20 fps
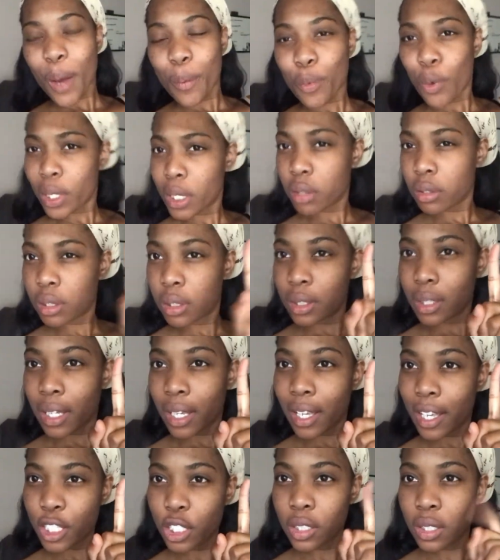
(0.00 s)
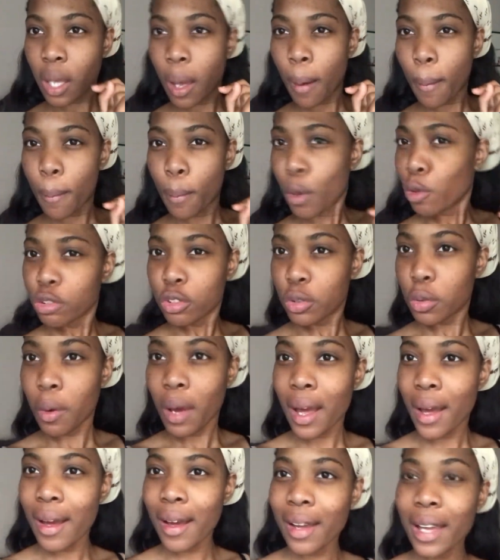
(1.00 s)
Buenos dias,
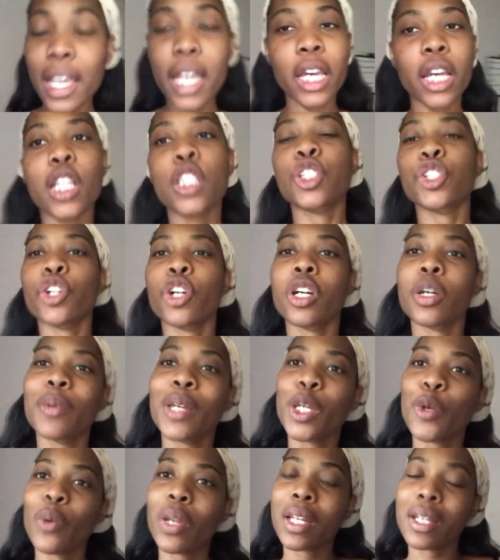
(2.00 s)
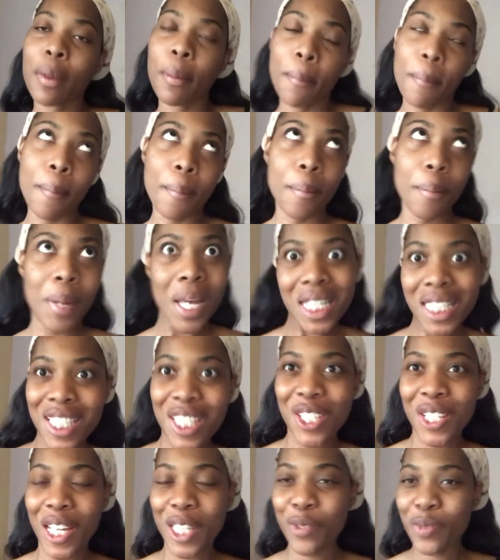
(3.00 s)
bonsoir. It's your girl Emmanuella. Welcome back
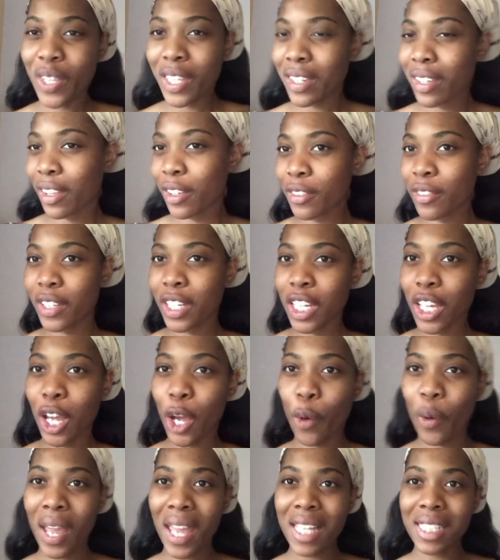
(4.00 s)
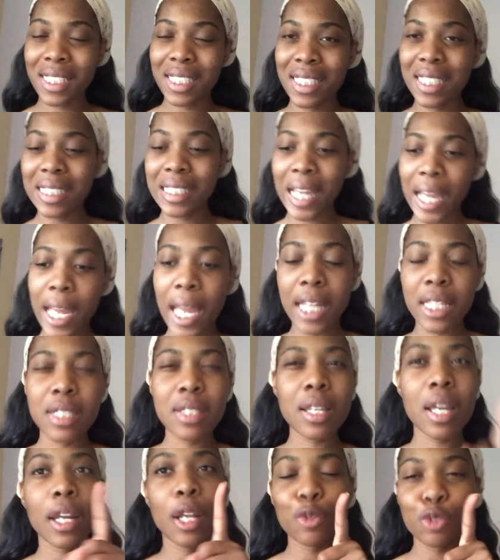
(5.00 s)
to you guys with another video. And today I
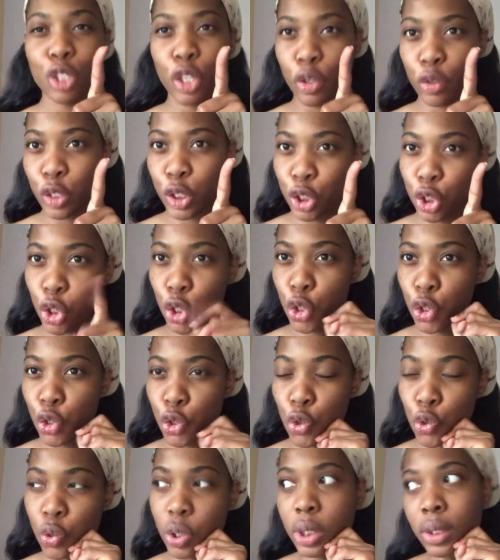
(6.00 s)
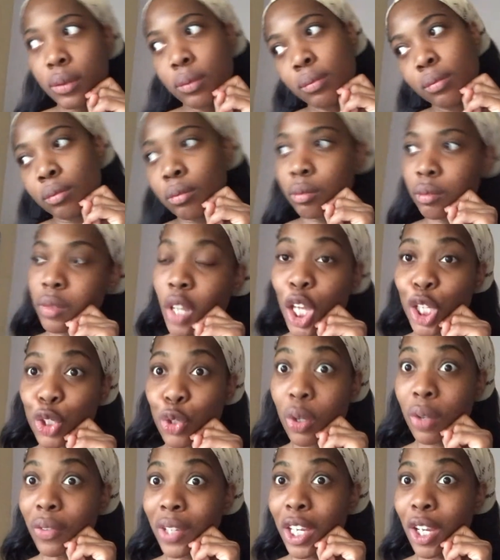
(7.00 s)
decided I was going to
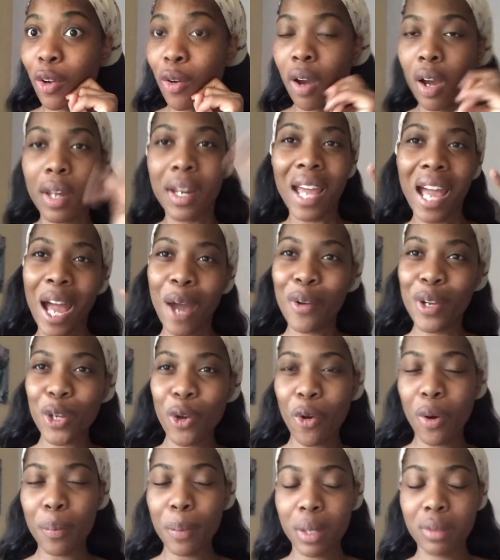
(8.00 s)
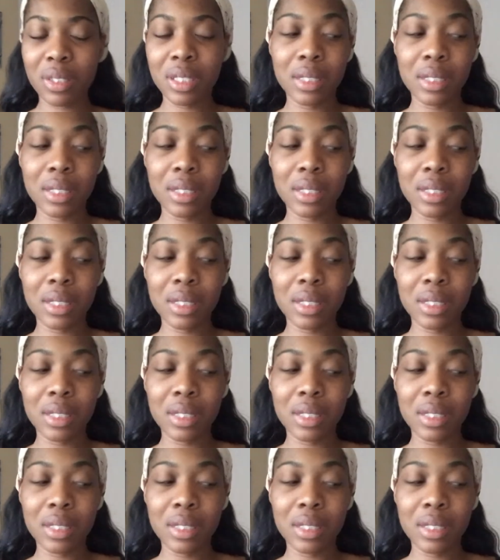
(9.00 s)
do a video on how I go about